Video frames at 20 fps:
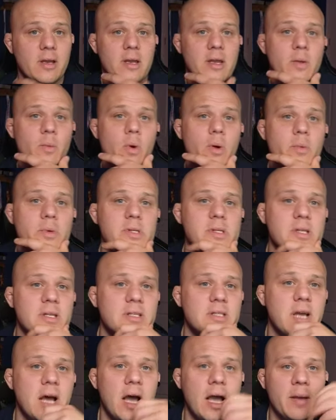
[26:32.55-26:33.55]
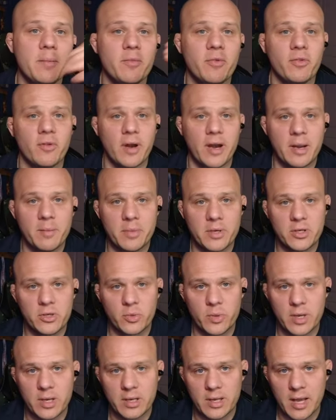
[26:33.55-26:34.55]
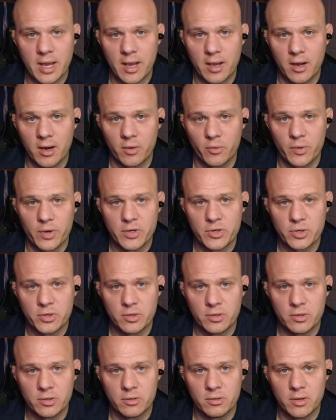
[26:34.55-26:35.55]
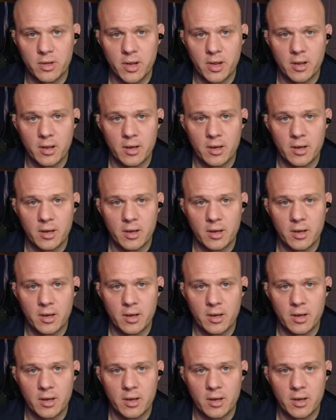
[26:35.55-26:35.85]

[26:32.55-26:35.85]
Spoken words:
And what was the time frame between that original